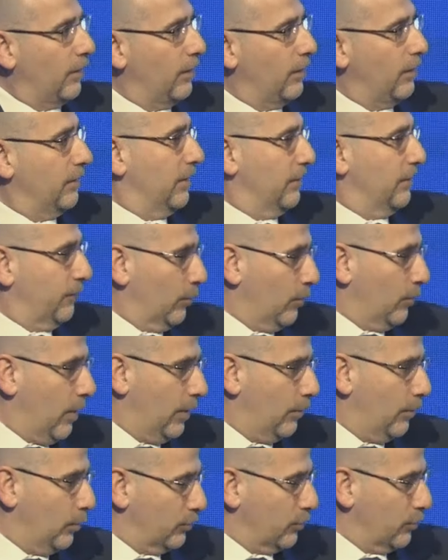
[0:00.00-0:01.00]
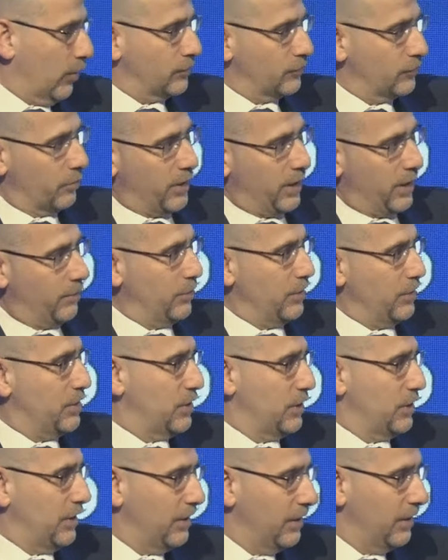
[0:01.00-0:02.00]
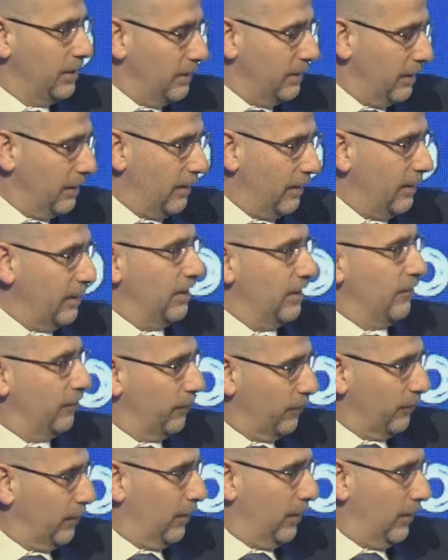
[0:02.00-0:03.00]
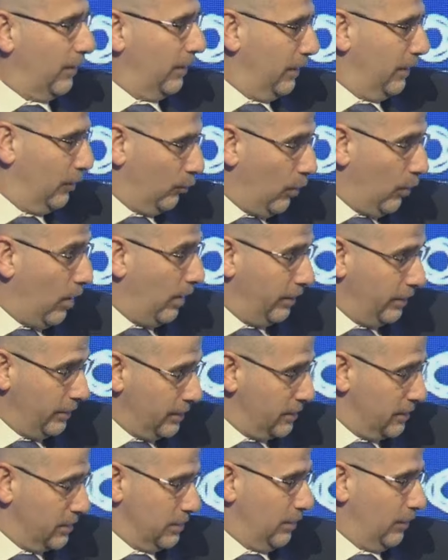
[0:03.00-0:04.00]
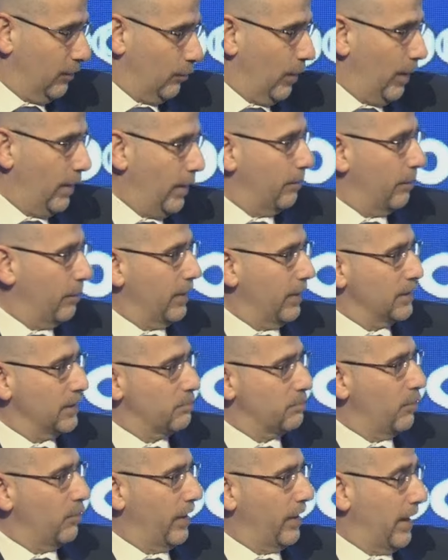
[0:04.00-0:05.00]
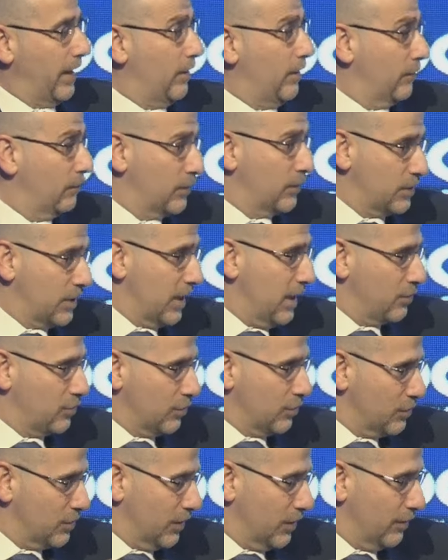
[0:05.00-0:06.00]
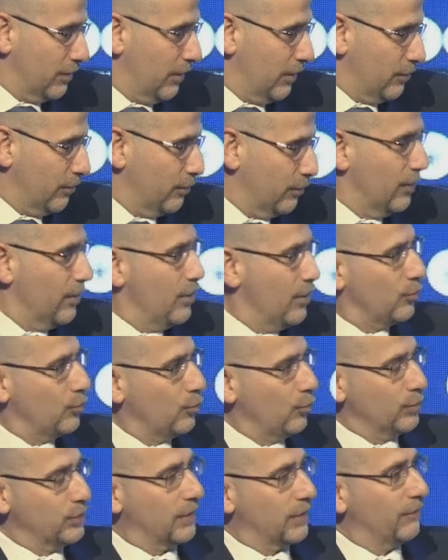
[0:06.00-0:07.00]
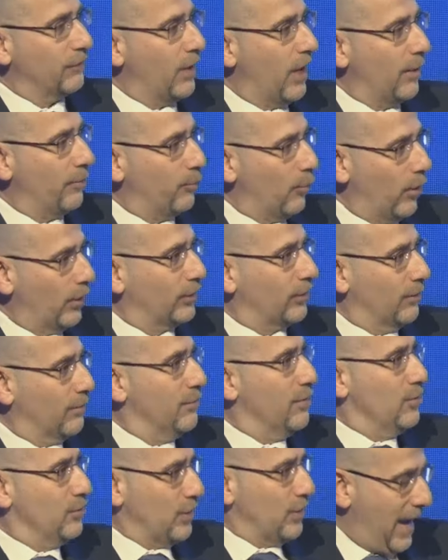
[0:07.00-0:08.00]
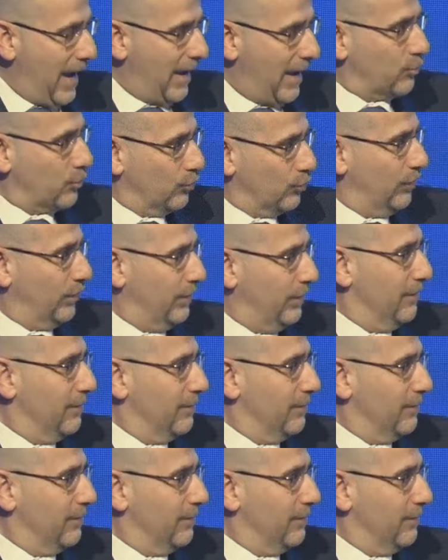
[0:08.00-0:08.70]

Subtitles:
if Iran withdraws from the NPT if Iran is right up against breakout, if the sanctions and the other tools have not brought them to actually